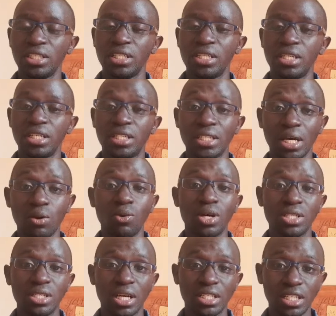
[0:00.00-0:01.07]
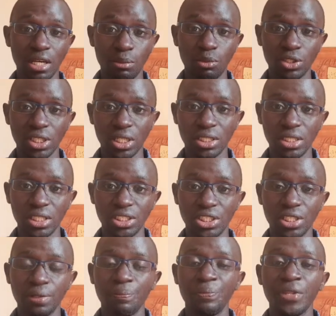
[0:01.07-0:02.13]
it now has a turbocharged
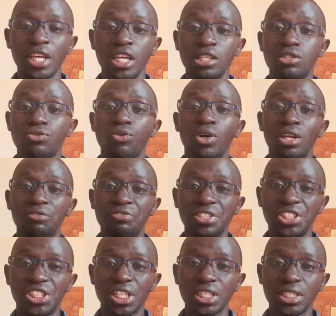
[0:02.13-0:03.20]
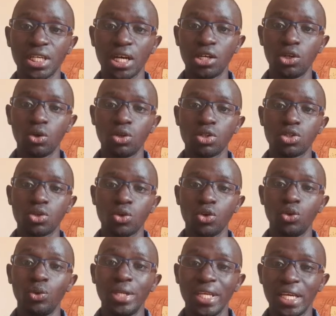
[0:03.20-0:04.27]
engine. It's fuel efficient and also
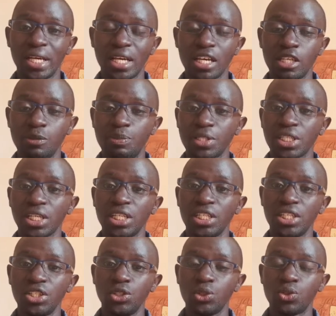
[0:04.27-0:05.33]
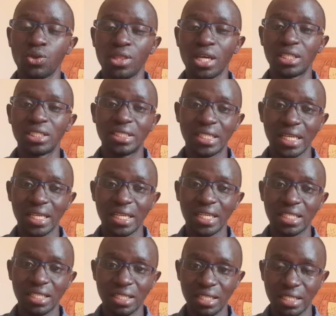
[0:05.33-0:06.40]
unique, especially due to that
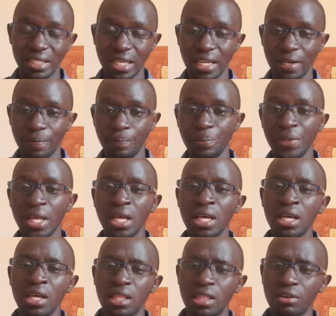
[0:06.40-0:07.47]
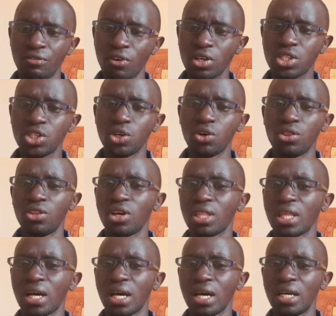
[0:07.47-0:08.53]
tailgate design. The Voxy, on the
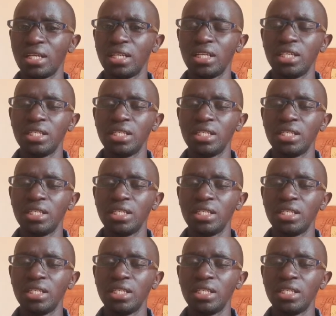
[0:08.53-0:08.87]
other hand,